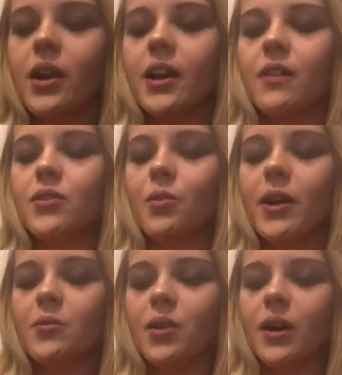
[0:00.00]
of the Wet n
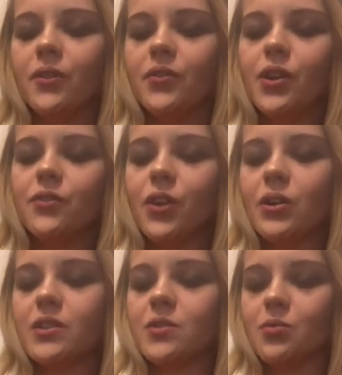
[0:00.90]
Wild Photo
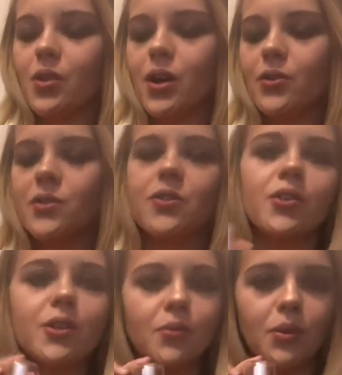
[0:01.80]
Focus Rose
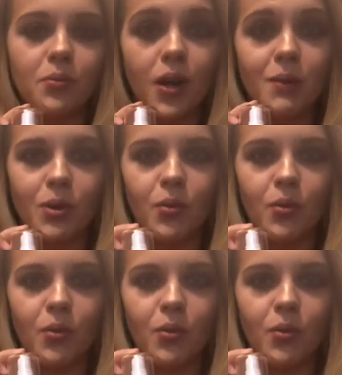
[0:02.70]
3-in-1 Primer